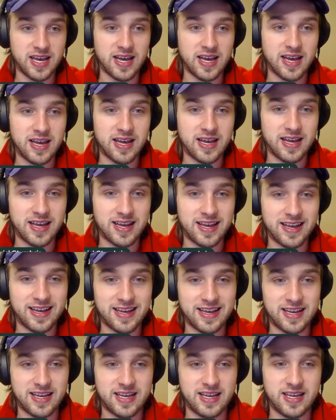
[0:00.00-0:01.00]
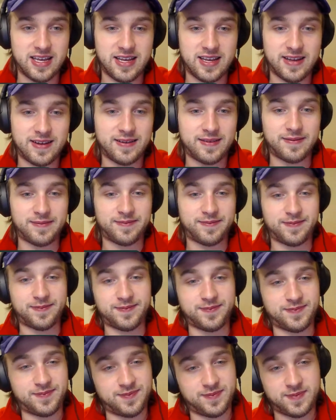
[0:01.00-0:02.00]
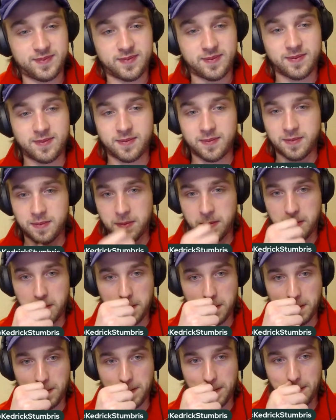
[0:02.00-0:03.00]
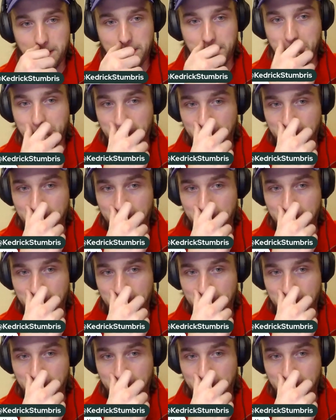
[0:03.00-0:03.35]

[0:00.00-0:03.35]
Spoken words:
The person shown says nothing.